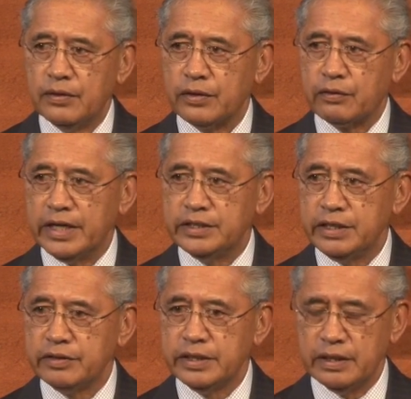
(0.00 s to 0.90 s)
The
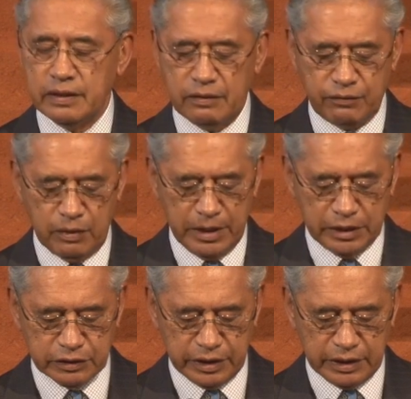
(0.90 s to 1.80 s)
criteria for
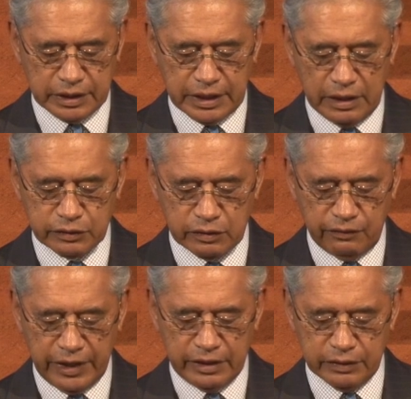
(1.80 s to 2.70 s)
measuring cultural
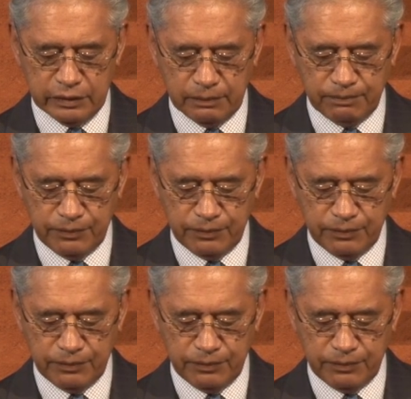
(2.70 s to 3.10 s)
value